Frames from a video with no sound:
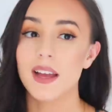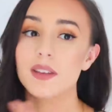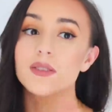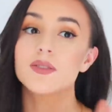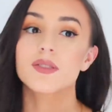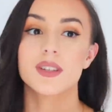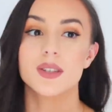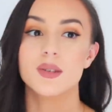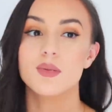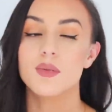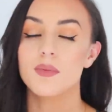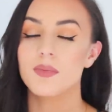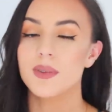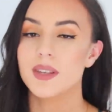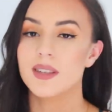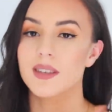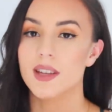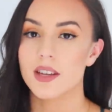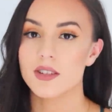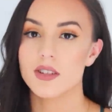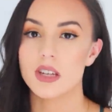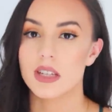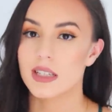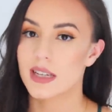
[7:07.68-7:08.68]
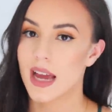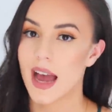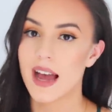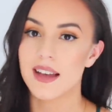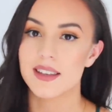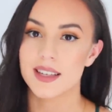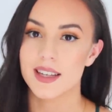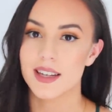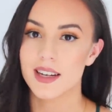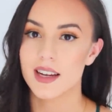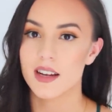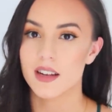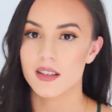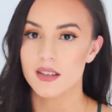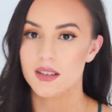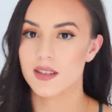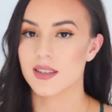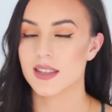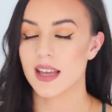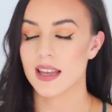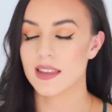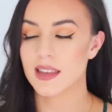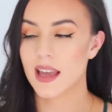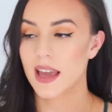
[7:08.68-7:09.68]
know this would be such a task and I
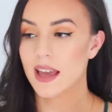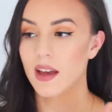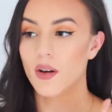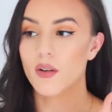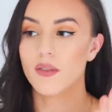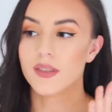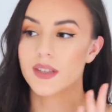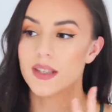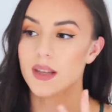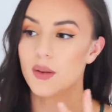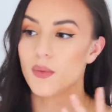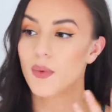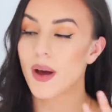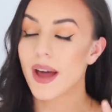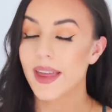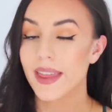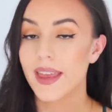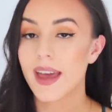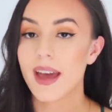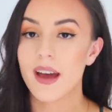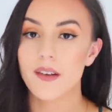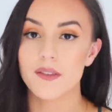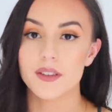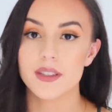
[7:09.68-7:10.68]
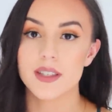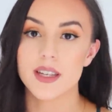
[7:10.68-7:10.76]
understand like obviously why they haven't